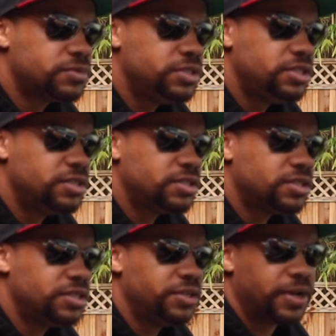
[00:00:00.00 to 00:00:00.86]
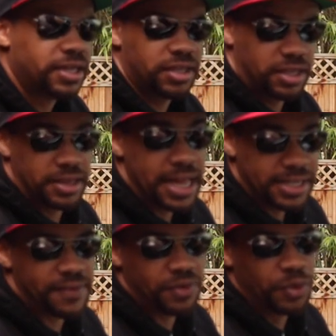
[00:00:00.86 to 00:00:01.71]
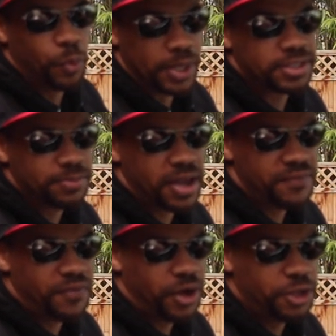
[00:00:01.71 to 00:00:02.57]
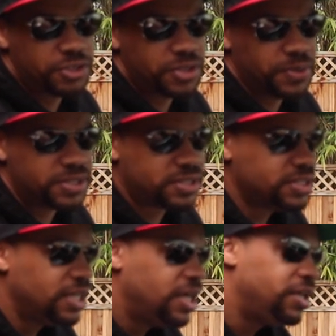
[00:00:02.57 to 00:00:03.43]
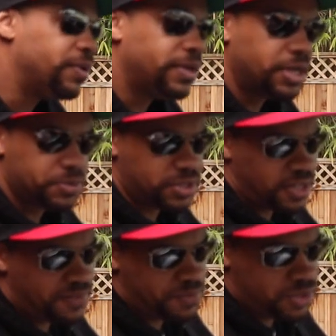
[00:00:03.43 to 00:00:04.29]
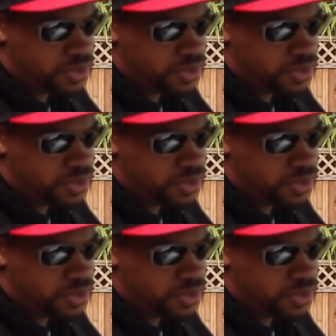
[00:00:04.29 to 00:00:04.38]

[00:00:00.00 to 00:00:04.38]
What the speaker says: you know, that definitely wasn't my fault. So it's, you know, and I've